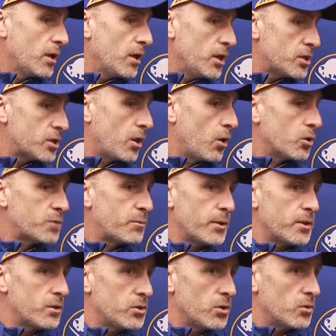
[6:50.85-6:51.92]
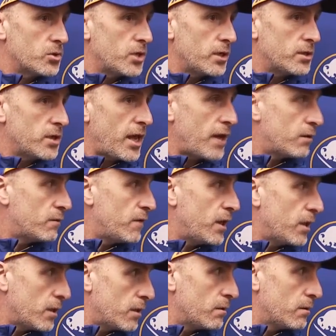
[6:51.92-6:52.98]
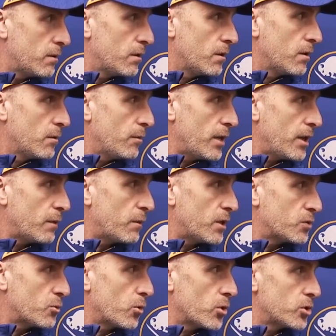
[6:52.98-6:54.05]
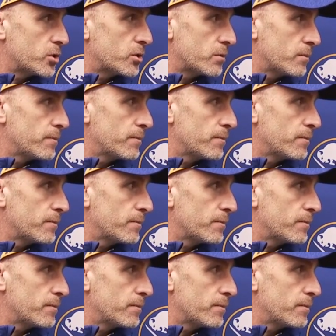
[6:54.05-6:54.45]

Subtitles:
he's close, but there's no sense aggravating and making things worse.